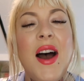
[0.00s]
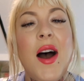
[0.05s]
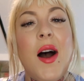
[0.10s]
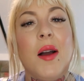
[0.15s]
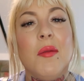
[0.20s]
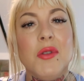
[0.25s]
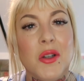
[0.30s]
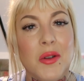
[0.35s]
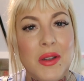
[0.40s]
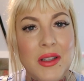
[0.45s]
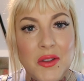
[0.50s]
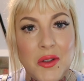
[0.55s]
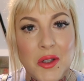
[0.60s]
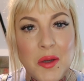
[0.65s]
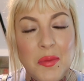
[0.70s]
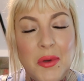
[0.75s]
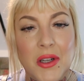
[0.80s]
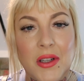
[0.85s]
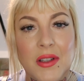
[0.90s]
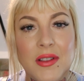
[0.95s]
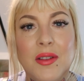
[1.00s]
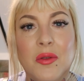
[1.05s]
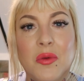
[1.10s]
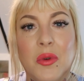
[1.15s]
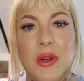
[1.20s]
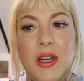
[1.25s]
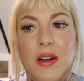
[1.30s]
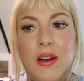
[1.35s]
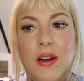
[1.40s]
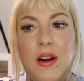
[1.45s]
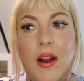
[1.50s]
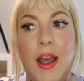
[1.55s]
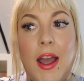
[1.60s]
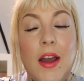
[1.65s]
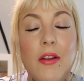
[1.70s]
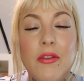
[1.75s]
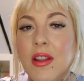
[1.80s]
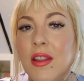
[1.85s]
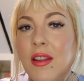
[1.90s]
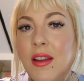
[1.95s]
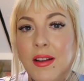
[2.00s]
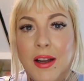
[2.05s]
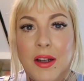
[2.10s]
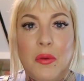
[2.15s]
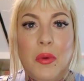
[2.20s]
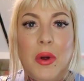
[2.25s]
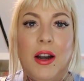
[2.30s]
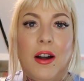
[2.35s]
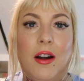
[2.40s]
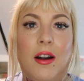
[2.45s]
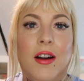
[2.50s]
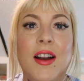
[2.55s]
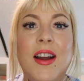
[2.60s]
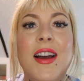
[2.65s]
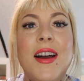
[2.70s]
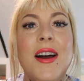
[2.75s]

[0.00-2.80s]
I'm doing lookbooks where everything I wear,